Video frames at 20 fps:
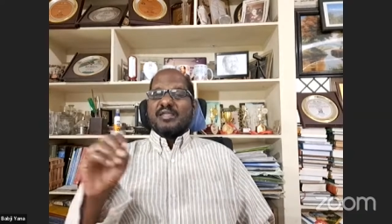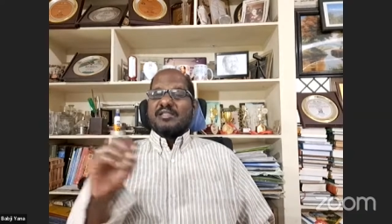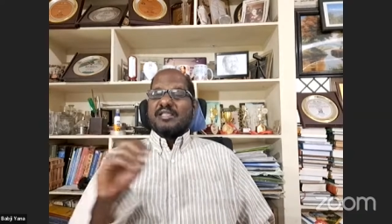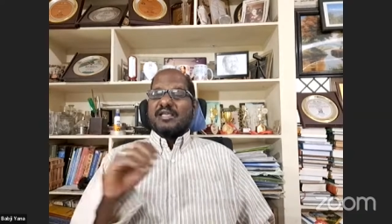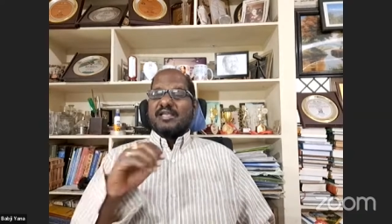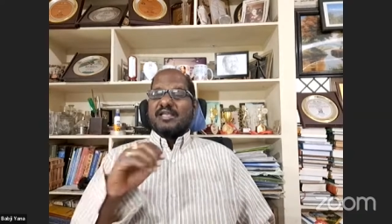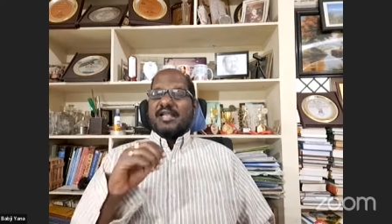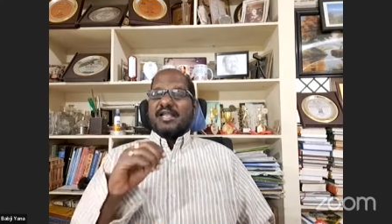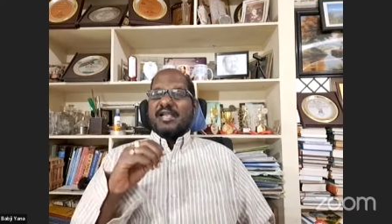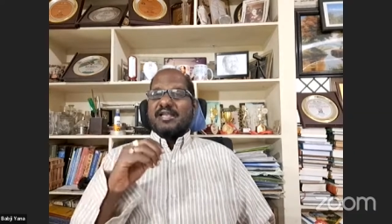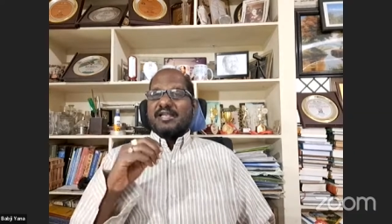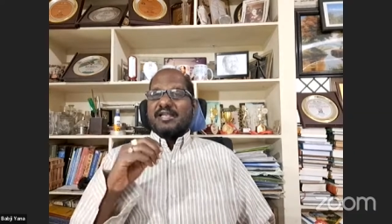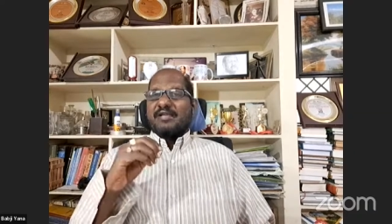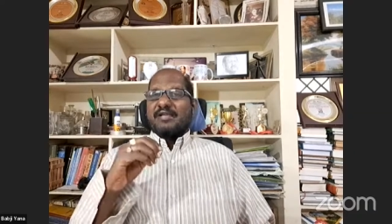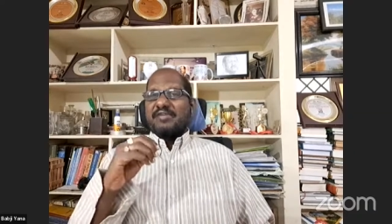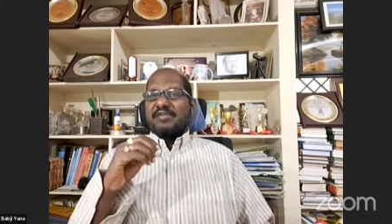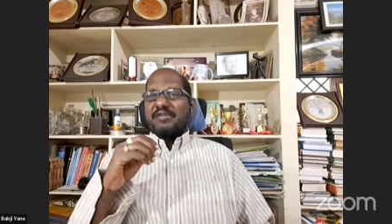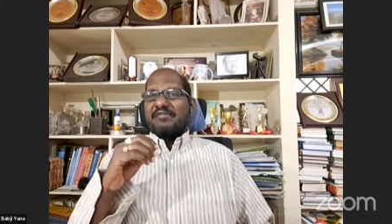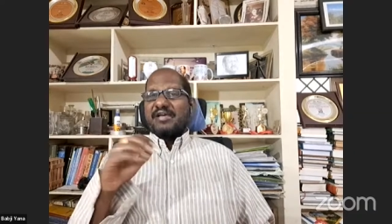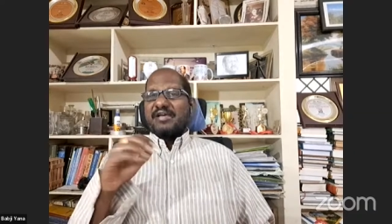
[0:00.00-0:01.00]
They write
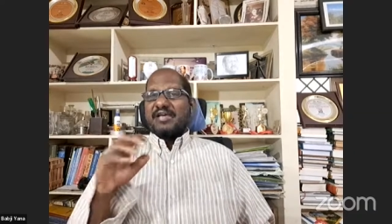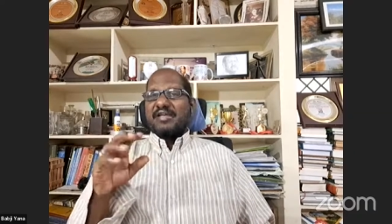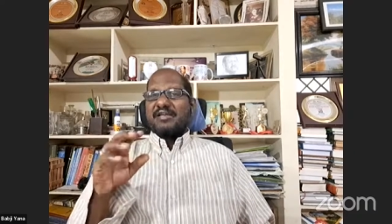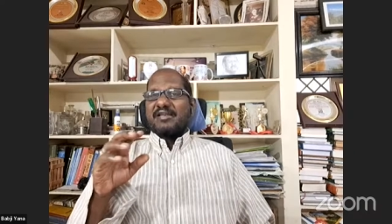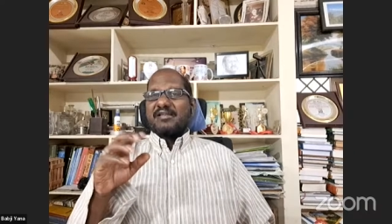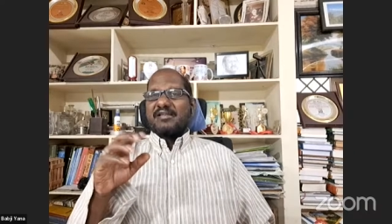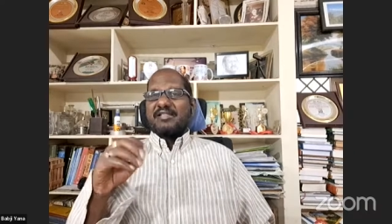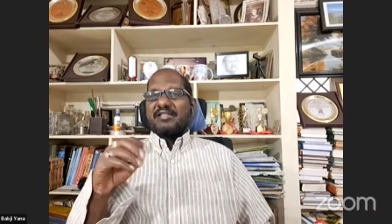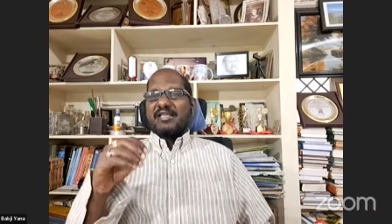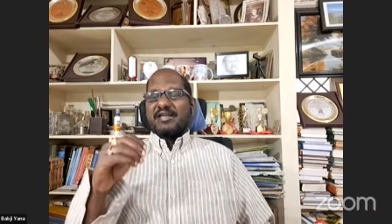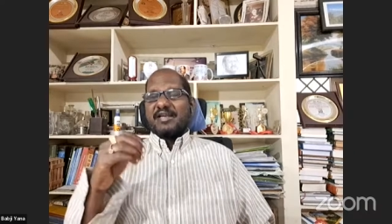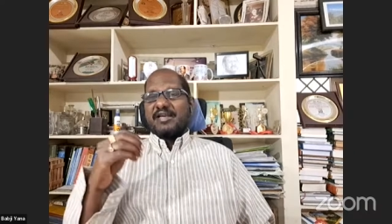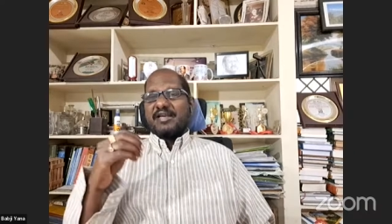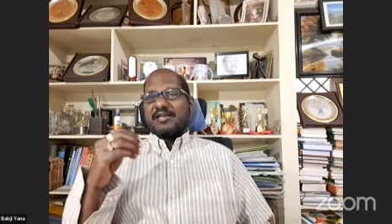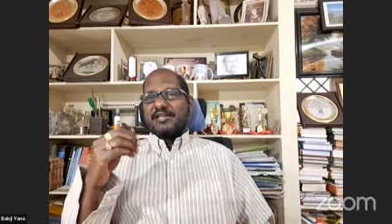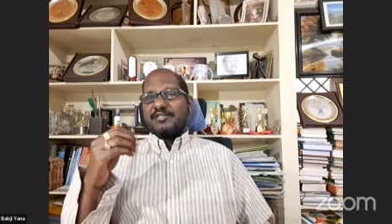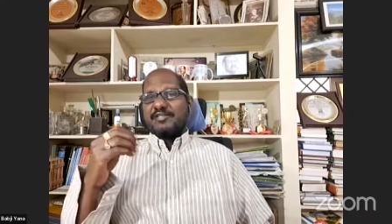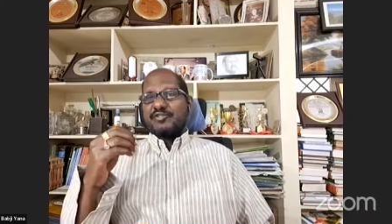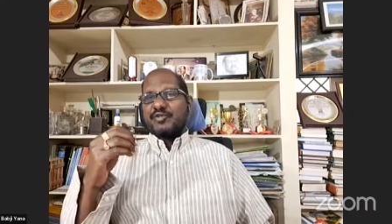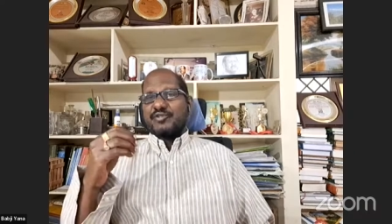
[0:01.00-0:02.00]
everywhere. They
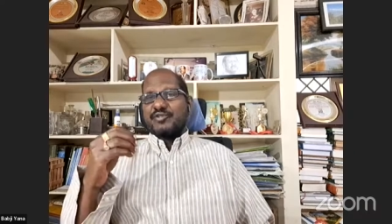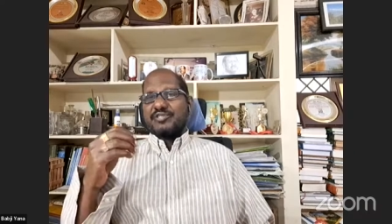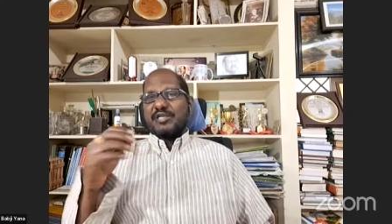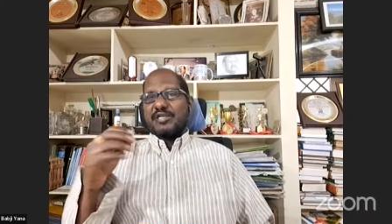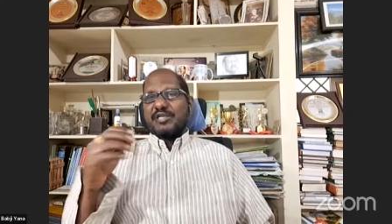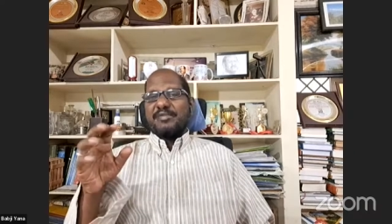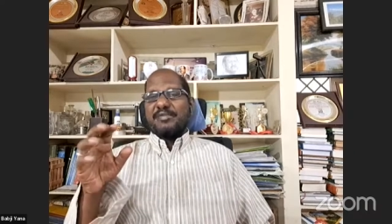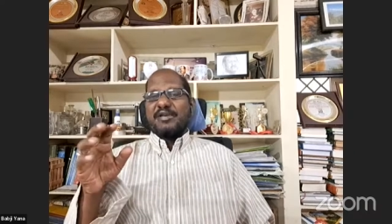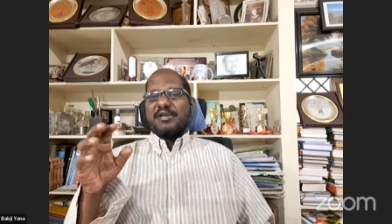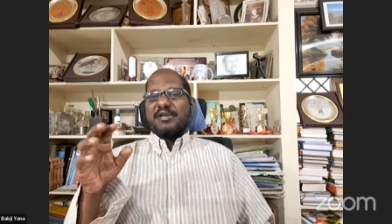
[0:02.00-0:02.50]
write in social.